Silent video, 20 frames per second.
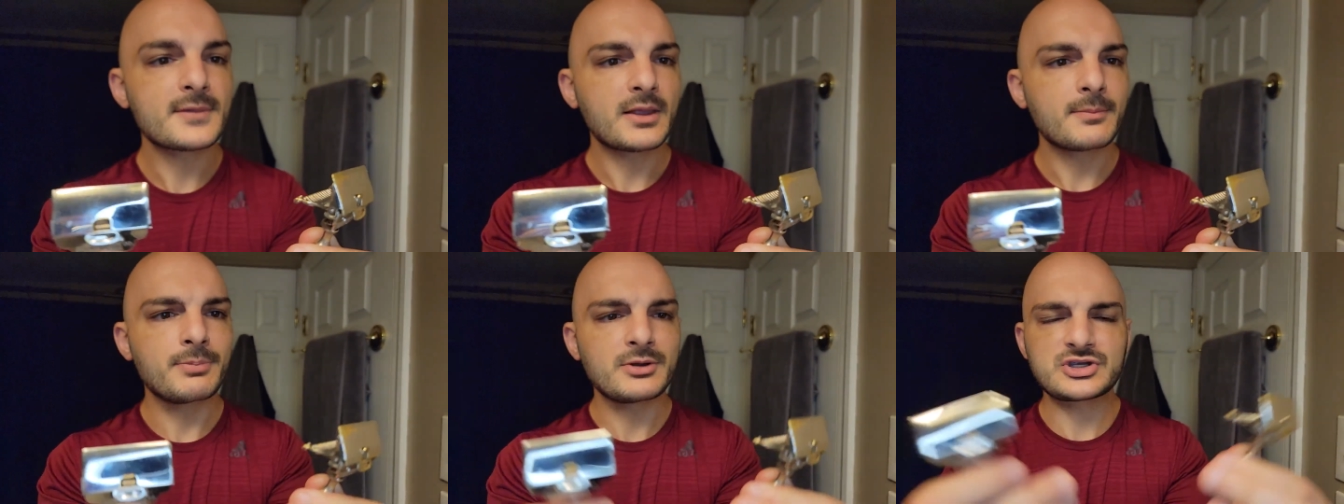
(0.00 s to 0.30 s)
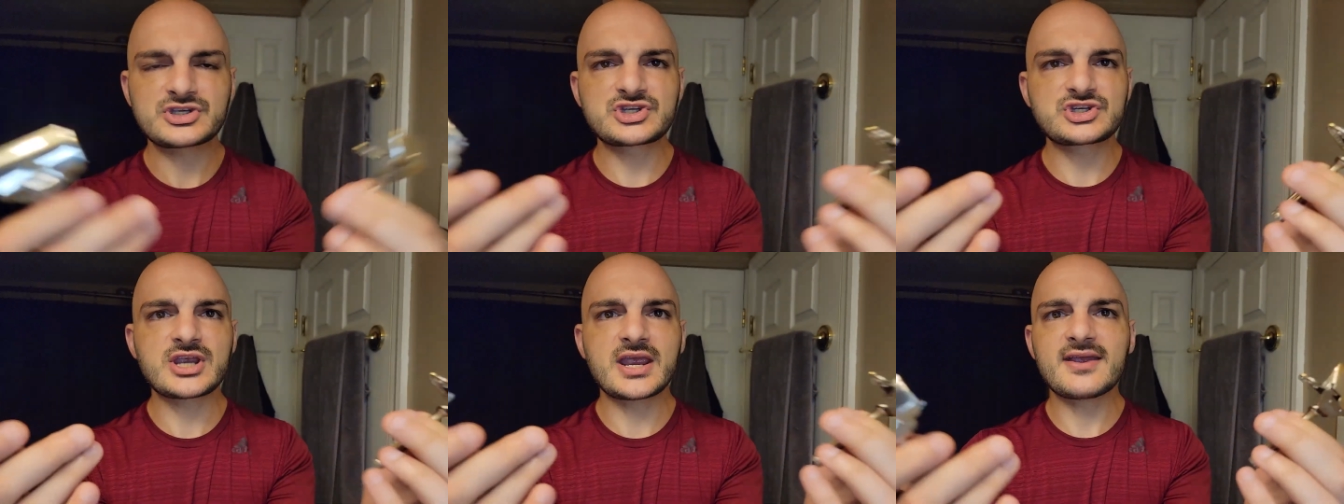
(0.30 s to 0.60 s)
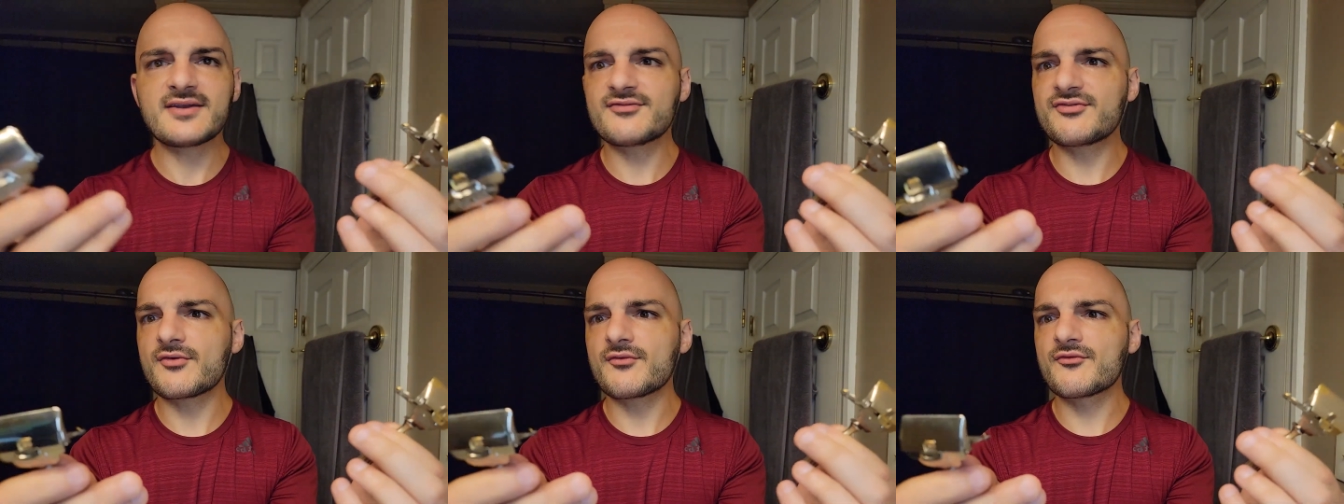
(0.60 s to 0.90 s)
but
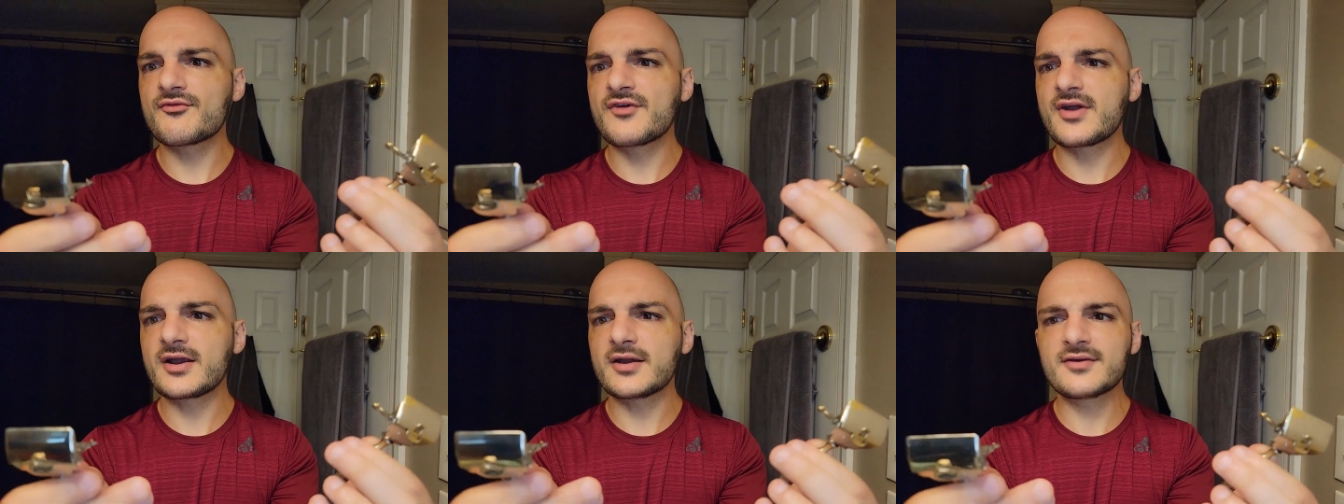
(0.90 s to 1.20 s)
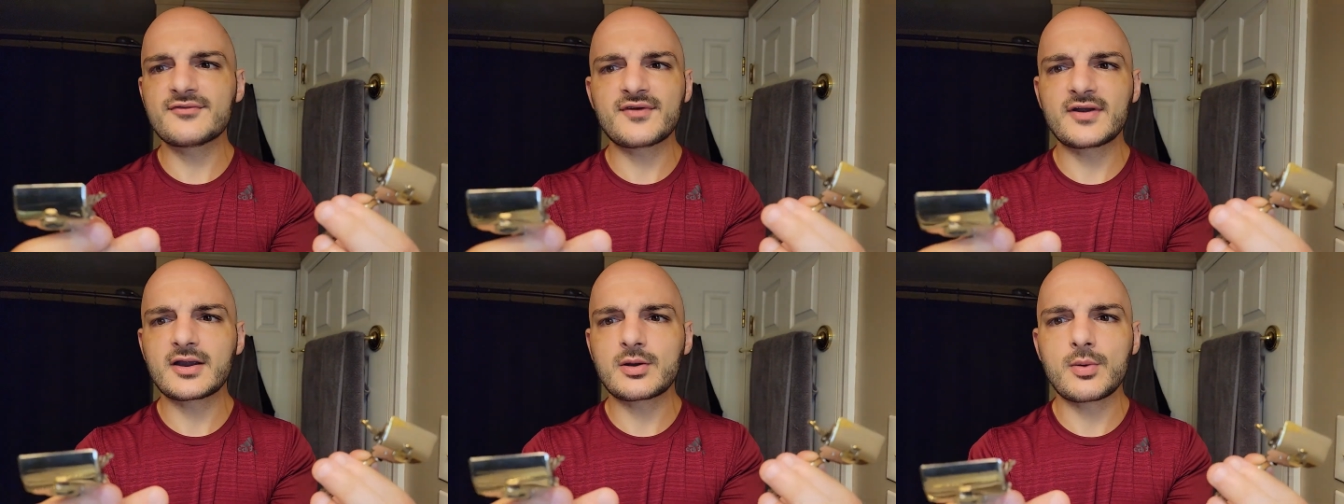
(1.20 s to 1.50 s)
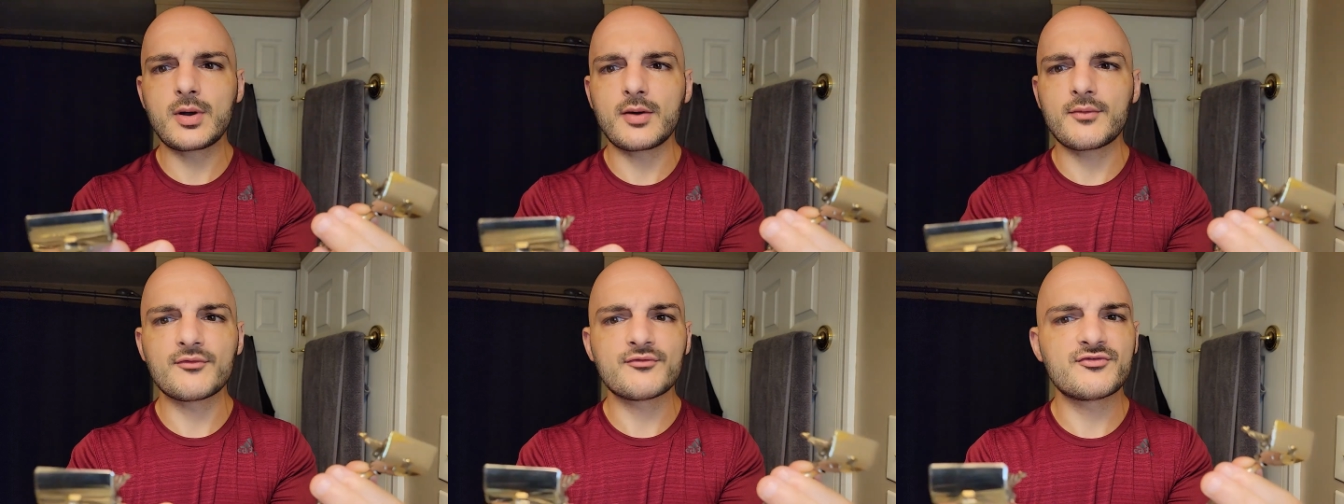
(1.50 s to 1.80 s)
shave very, very
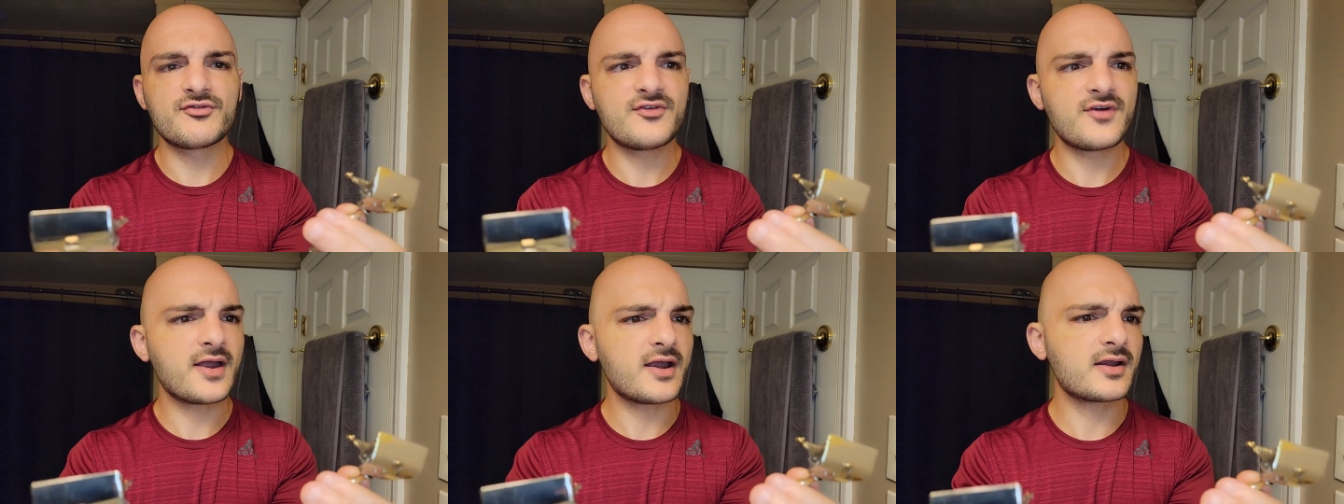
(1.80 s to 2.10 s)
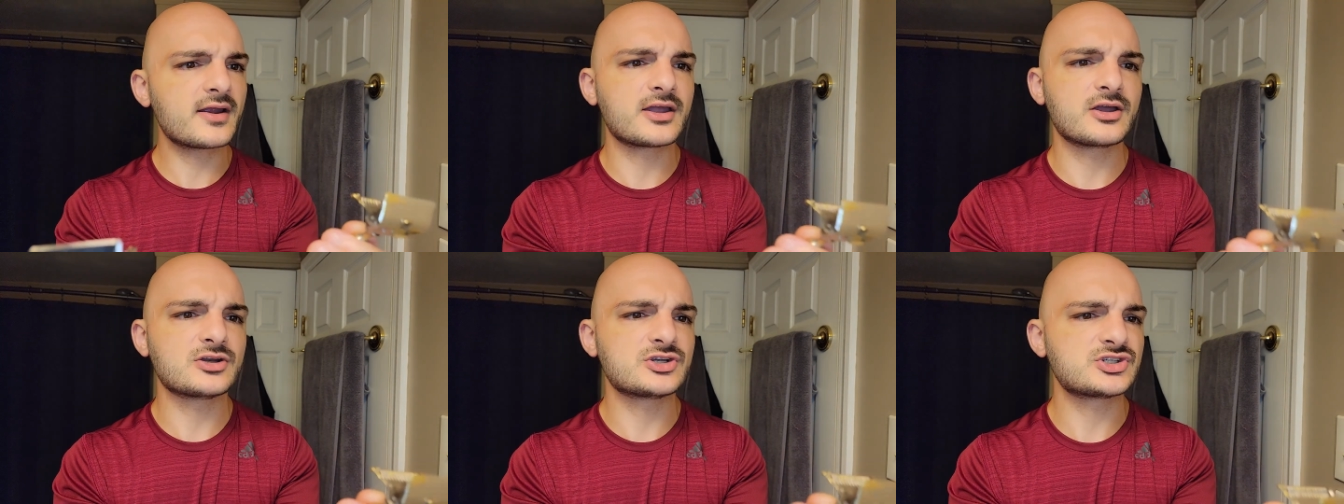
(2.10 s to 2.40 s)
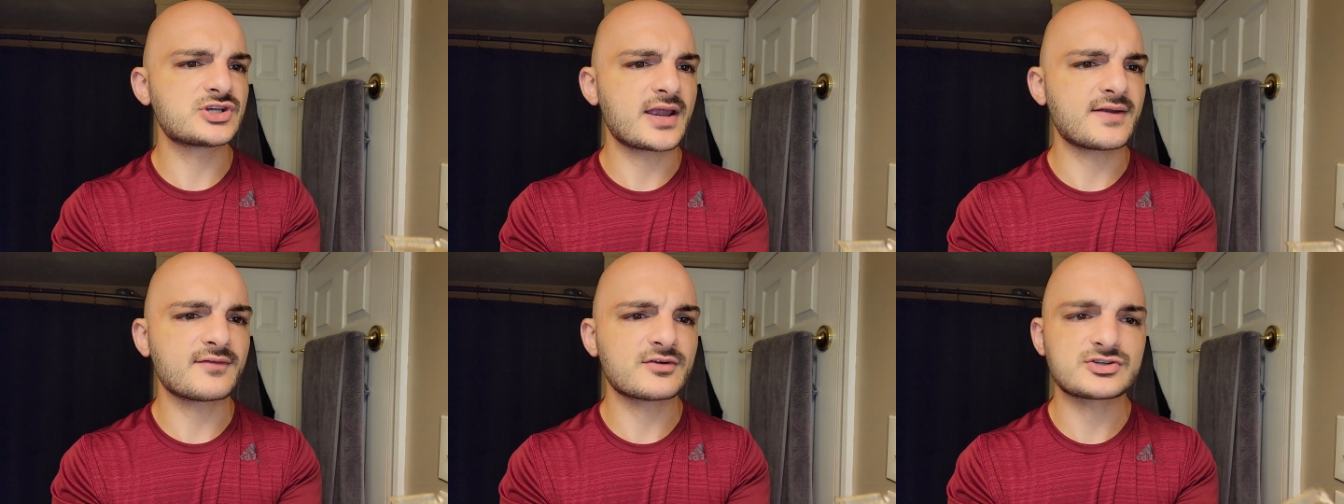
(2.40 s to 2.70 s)
well. Very good
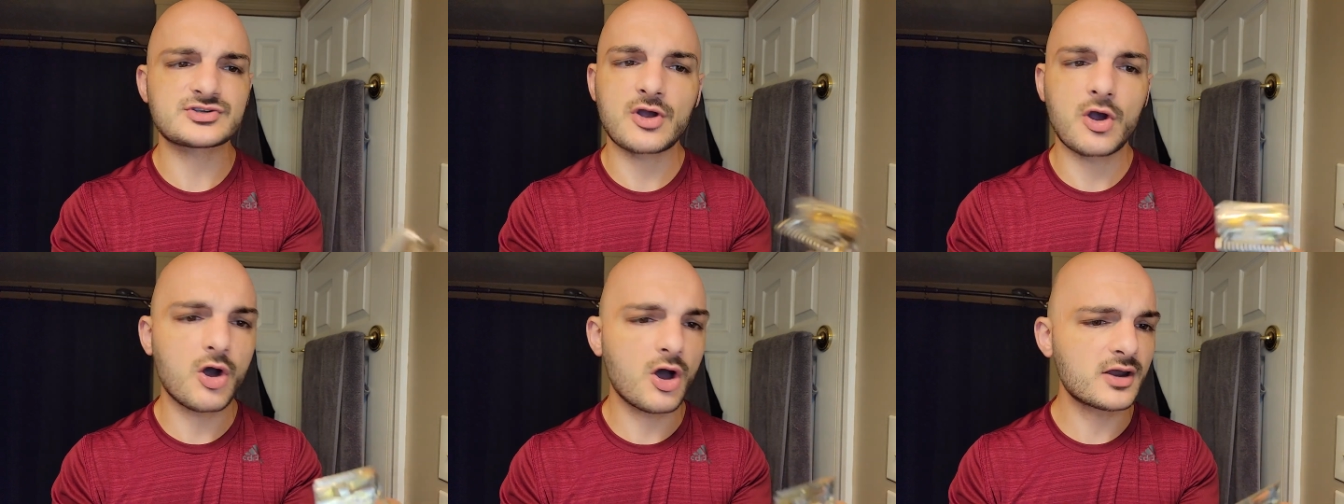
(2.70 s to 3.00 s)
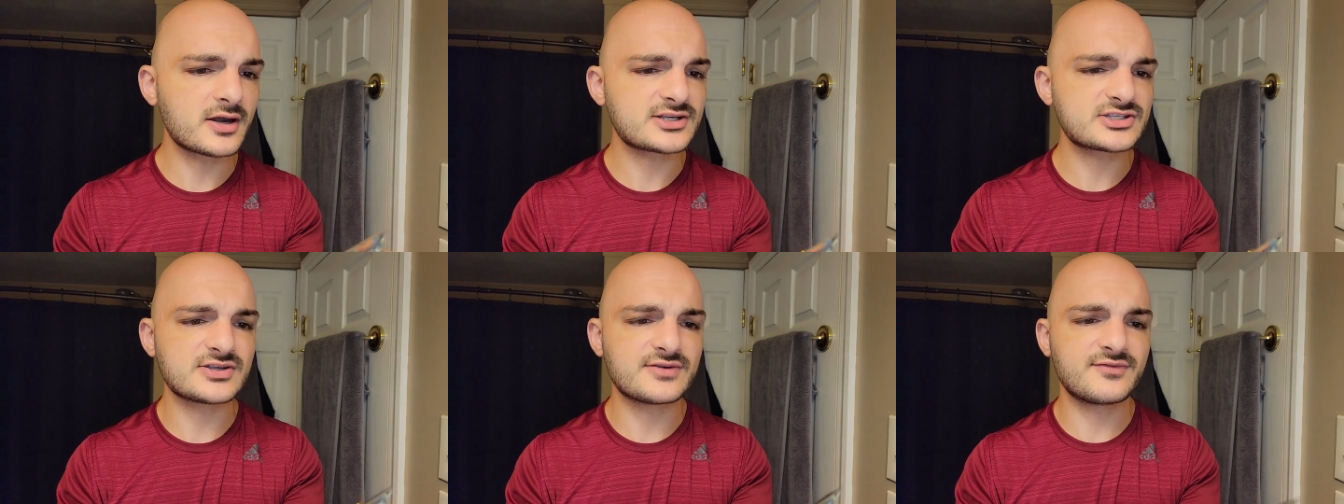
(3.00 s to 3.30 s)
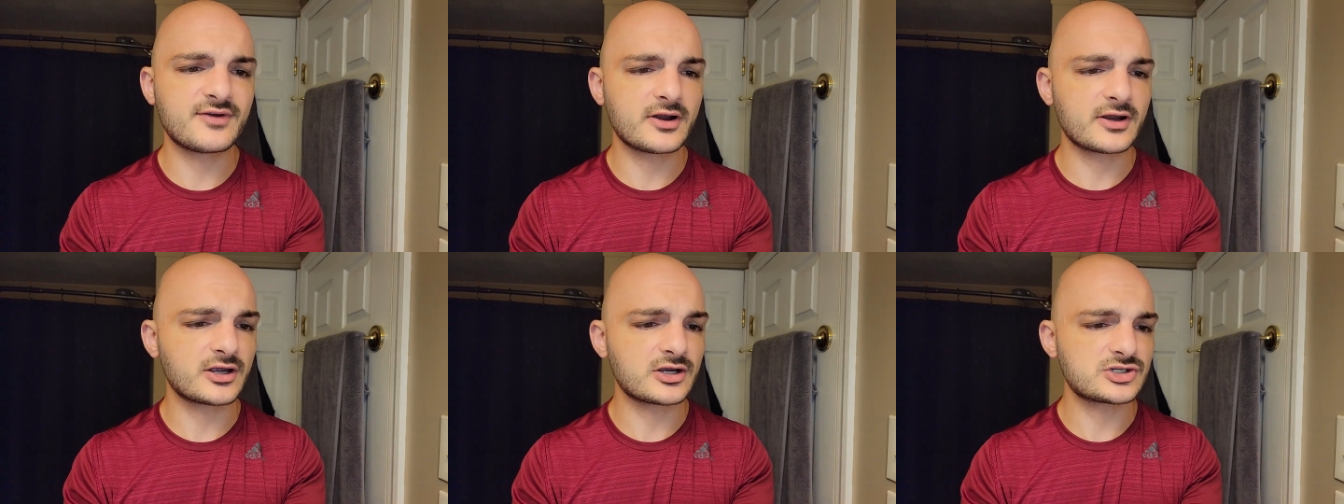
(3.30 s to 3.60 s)
shavers. Honestly,
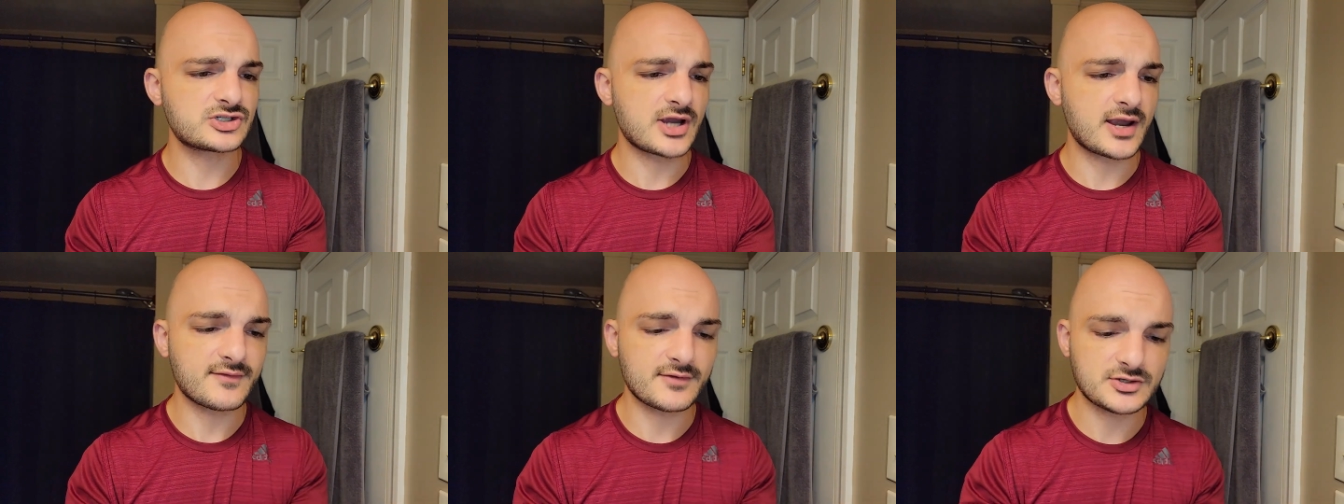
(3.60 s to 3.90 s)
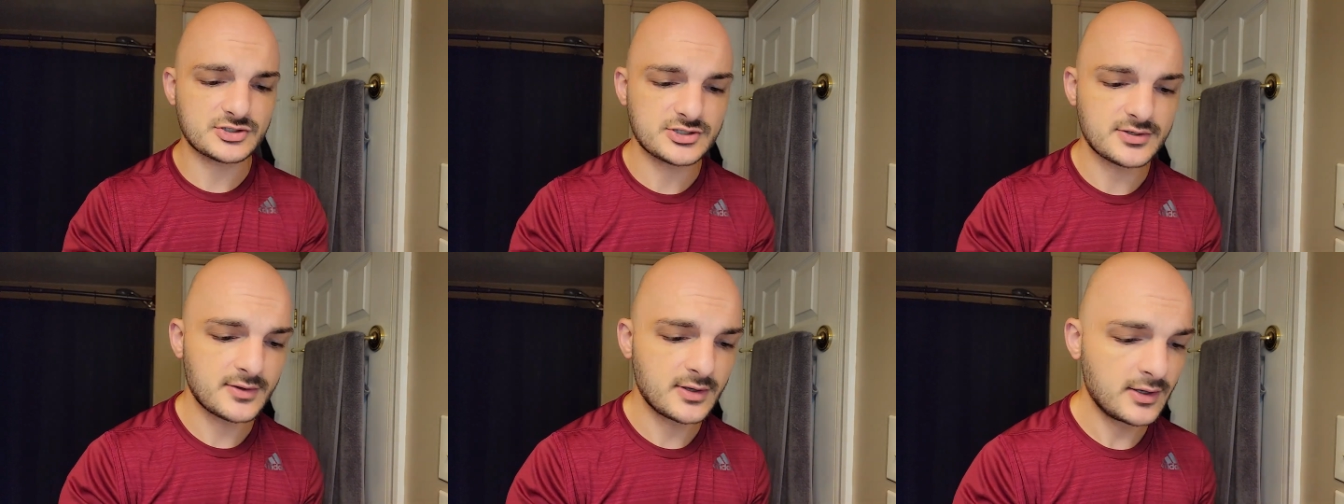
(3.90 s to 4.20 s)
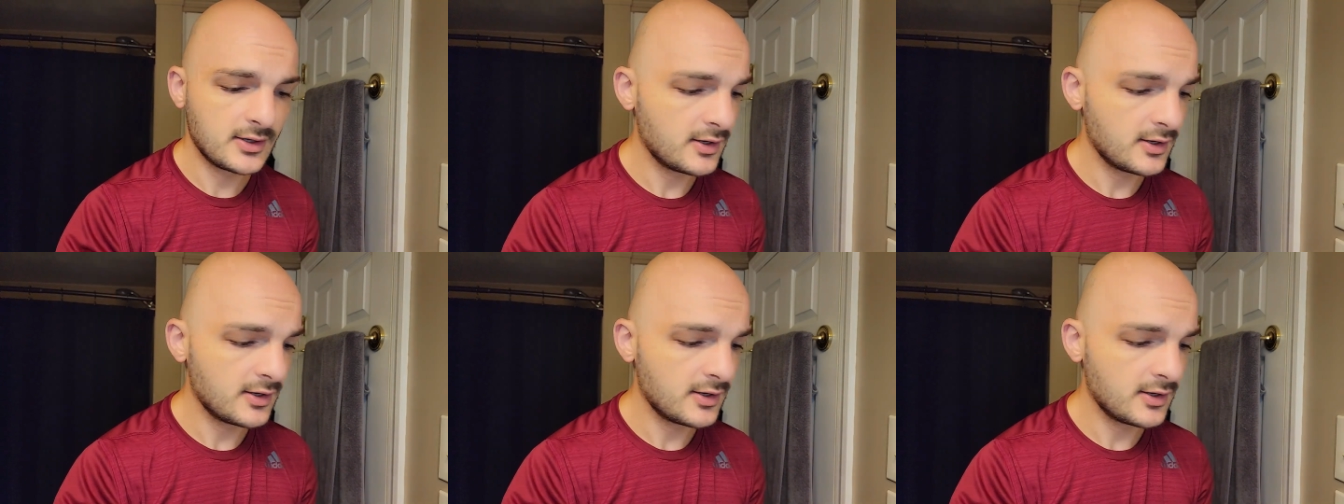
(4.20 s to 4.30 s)
very good shavers.